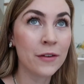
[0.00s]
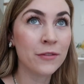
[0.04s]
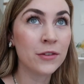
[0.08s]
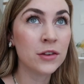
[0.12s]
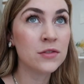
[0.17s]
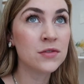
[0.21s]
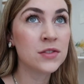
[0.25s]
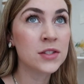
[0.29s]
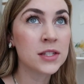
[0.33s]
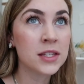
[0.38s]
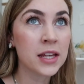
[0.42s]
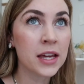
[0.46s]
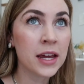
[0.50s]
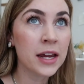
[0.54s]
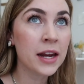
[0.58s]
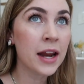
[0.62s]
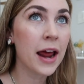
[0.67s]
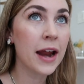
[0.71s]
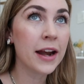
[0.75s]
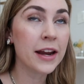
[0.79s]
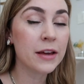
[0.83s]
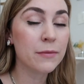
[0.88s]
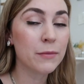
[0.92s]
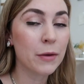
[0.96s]
if you've seen
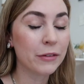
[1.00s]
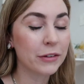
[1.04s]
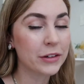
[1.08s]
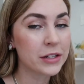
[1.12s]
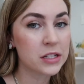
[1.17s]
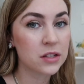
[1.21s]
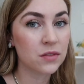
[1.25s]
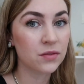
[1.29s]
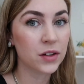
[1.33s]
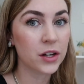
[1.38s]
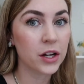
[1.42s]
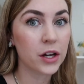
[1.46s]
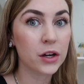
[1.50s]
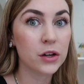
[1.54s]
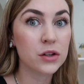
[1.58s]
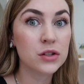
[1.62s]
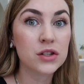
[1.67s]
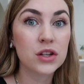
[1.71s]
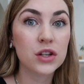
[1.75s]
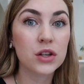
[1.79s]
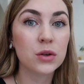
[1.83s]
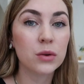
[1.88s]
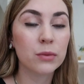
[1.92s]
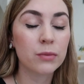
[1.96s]
any of my recent
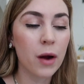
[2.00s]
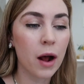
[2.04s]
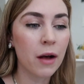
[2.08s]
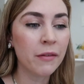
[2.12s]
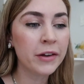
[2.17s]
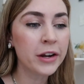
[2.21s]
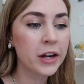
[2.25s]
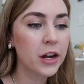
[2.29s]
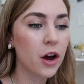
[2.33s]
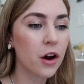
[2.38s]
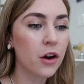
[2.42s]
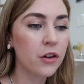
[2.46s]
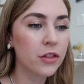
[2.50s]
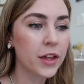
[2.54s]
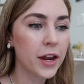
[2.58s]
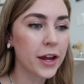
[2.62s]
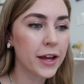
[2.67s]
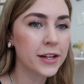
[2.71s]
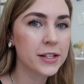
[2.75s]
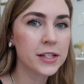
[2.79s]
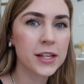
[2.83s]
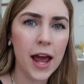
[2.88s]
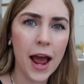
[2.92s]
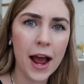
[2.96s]
videos, you would probably know that
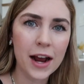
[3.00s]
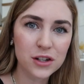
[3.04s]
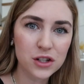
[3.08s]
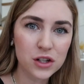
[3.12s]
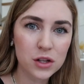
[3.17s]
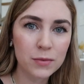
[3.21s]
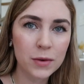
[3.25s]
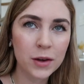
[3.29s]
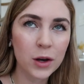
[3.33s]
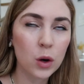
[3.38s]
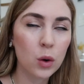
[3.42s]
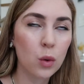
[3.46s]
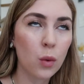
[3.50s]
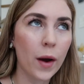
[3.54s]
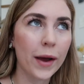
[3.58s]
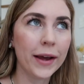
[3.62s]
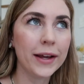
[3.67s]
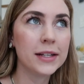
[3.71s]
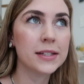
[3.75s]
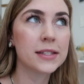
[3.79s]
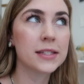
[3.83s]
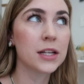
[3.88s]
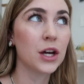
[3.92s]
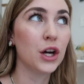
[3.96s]
it has actually been
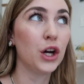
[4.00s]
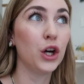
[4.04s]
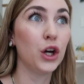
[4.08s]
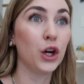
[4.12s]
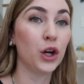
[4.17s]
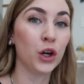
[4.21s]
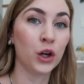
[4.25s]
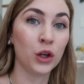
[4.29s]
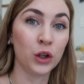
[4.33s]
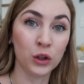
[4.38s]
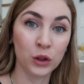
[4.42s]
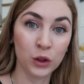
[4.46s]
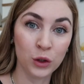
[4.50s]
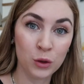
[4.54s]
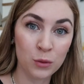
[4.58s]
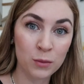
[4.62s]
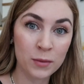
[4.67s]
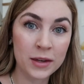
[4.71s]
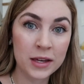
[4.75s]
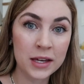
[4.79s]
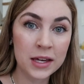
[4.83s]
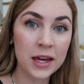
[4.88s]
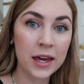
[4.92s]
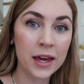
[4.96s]
quite
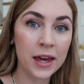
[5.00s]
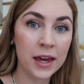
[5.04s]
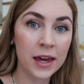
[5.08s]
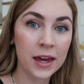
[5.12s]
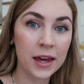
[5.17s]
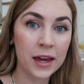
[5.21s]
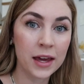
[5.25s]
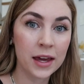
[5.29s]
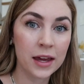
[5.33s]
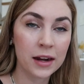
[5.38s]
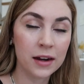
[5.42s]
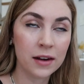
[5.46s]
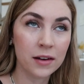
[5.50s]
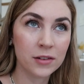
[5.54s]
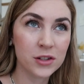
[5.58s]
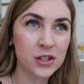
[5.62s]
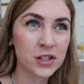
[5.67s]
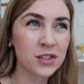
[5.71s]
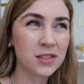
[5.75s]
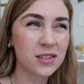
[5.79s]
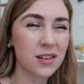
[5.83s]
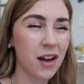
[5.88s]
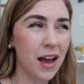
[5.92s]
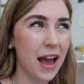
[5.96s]
gloomy in
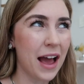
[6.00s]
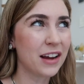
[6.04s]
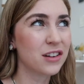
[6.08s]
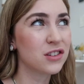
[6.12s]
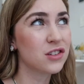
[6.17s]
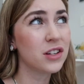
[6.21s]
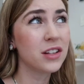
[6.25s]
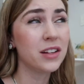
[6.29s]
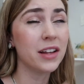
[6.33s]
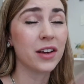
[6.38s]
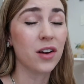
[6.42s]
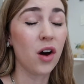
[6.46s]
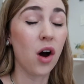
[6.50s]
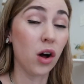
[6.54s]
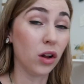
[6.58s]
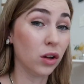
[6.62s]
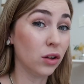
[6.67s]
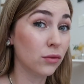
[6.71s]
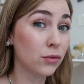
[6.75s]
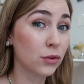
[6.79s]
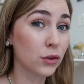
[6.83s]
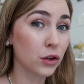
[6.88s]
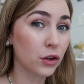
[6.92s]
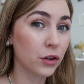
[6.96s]
just actually like
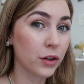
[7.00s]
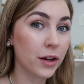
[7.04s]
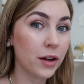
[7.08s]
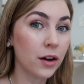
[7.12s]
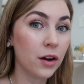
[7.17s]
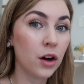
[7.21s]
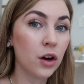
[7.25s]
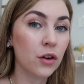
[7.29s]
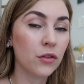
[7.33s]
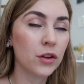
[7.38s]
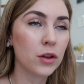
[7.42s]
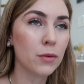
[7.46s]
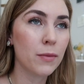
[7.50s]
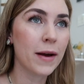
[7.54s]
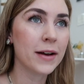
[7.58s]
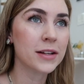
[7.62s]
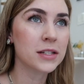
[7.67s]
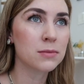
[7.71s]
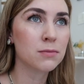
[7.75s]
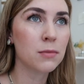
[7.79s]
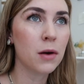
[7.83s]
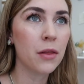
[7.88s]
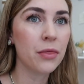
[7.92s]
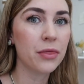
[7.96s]
all of Korea over the
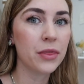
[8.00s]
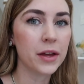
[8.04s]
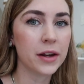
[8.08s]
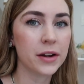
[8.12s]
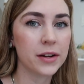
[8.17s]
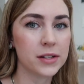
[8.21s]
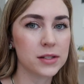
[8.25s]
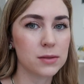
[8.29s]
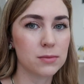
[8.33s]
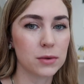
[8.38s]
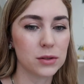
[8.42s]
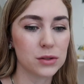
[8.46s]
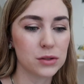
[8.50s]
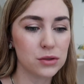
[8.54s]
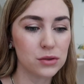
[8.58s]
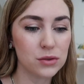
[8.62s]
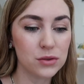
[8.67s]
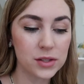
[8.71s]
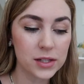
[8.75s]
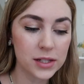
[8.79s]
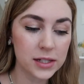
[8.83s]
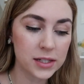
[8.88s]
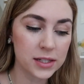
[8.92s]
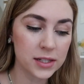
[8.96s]
past month. It is
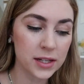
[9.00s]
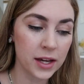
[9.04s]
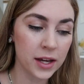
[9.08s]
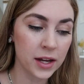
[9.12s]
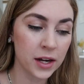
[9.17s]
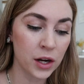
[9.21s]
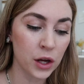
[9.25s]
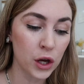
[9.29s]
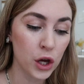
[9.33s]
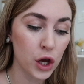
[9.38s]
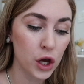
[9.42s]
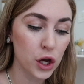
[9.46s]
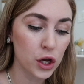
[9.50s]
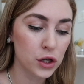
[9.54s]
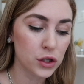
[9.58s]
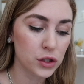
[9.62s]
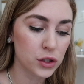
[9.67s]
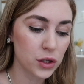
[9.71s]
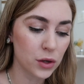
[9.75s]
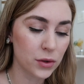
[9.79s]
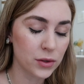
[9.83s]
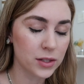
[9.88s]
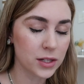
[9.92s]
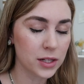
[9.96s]
monsoon season,
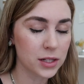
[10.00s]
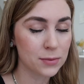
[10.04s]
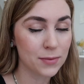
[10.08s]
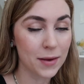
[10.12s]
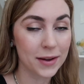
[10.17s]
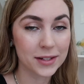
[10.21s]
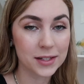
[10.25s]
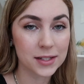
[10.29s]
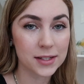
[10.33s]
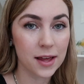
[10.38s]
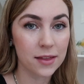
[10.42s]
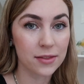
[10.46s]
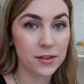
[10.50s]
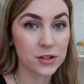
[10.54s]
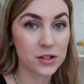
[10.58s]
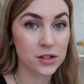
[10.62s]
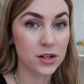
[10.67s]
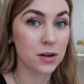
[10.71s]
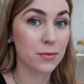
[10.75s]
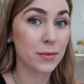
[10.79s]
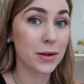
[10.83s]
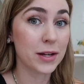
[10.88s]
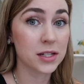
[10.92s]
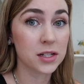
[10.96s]
so it's expected that there's
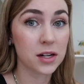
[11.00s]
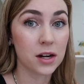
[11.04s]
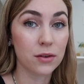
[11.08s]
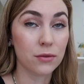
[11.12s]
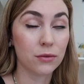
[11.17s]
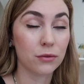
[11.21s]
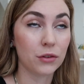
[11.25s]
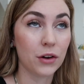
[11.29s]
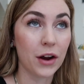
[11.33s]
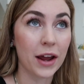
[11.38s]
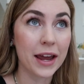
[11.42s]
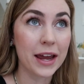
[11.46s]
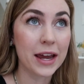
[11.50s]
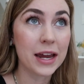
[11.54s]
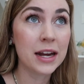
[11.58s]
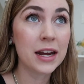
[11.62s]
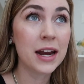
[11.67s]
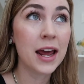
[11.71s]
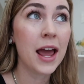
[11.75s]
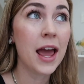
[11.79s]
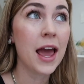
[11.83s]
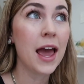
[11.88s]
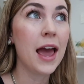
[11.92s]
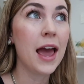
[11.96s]
gonna be a ton of rain.